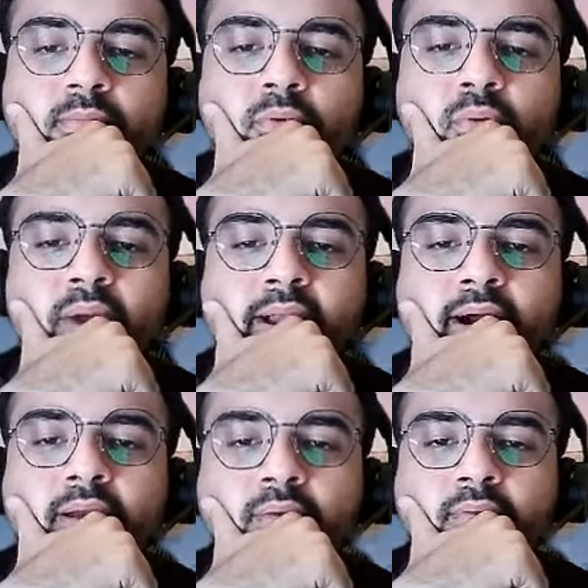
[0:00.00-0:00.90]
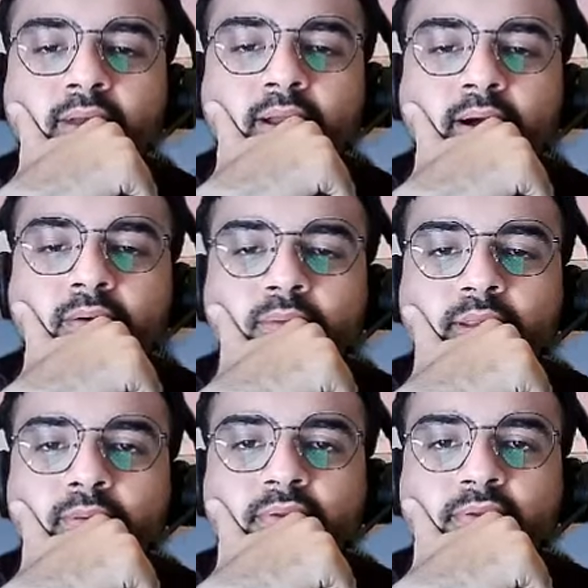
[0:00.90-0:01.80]
Oh, I can't really
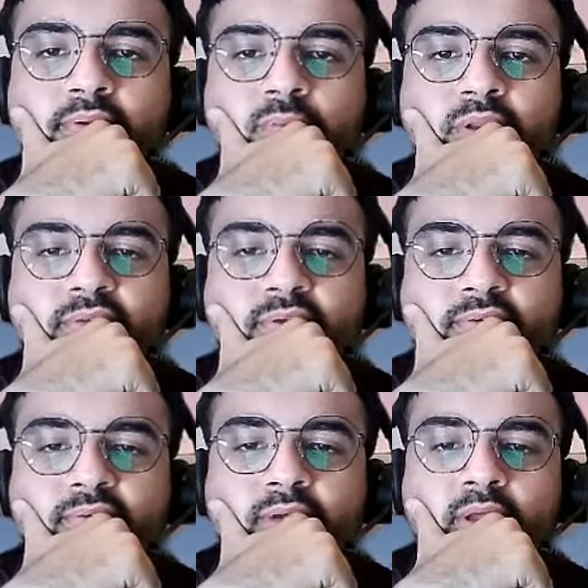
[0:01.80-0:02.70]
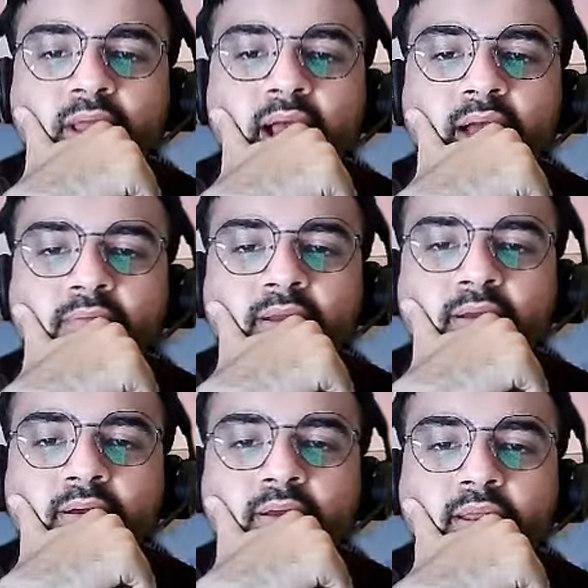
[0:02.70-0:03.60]
because the queen is also having
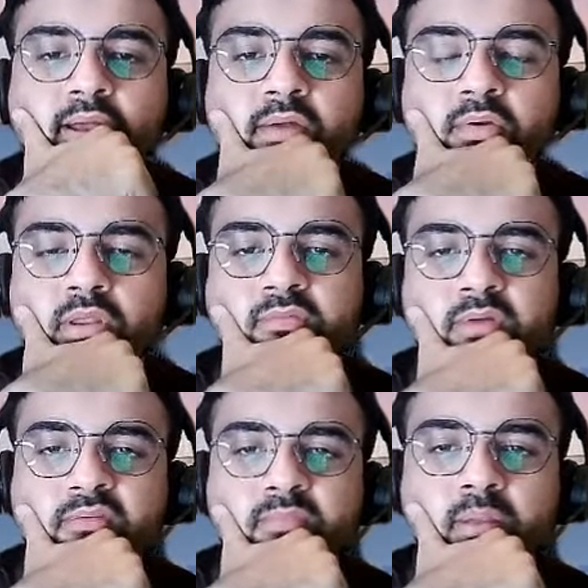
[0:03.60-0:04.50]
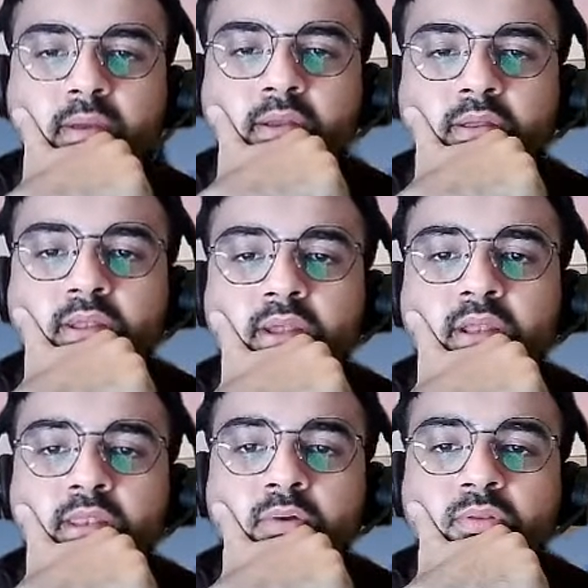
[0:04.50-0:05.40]
an eye on d5. My bad.
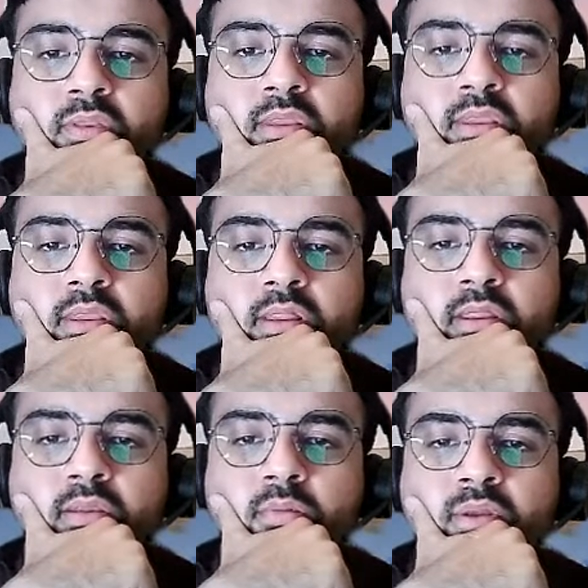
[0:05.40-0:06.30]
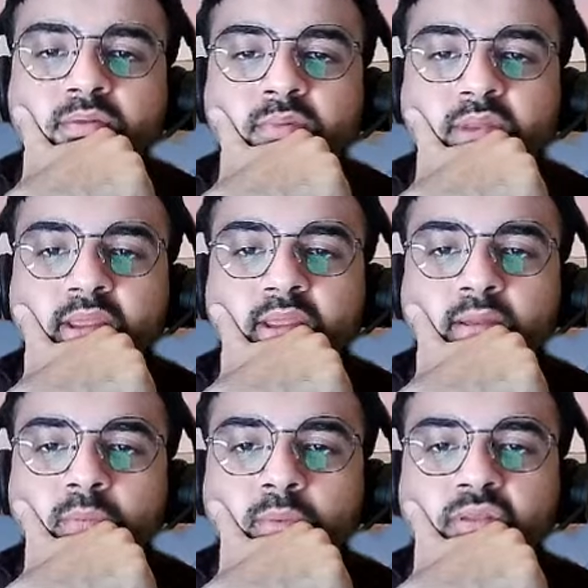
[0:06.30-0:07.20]
Now c6 square is very
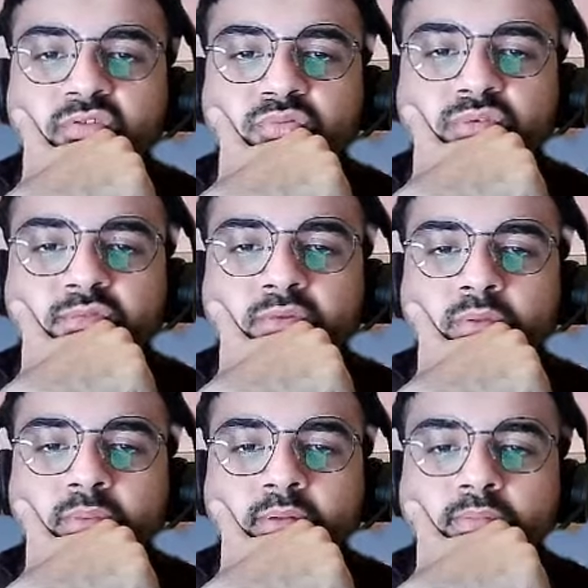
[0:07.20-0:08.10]
very juicy for me.